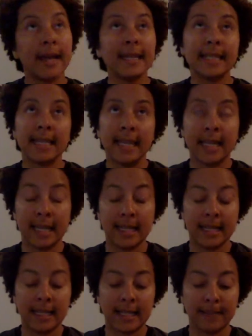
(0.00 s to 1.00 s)
see it
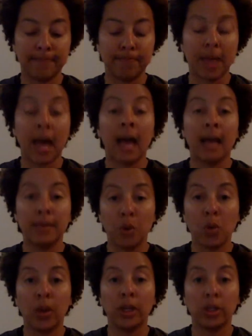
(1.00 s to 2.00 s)
is I am
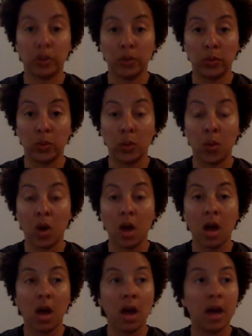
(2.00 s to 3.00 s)
going to
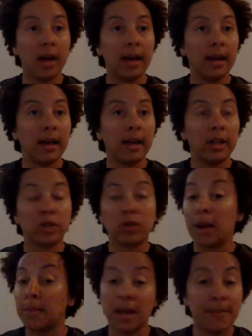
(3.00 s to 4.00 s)

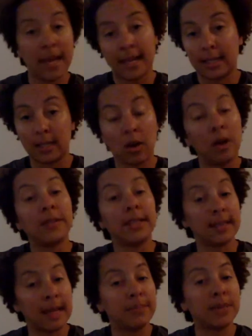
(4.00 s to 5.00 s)
try my best on
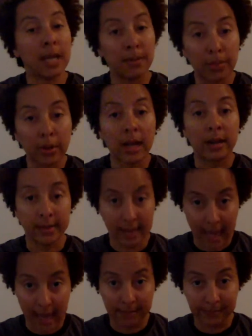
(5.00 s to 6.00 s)
this September LSAT.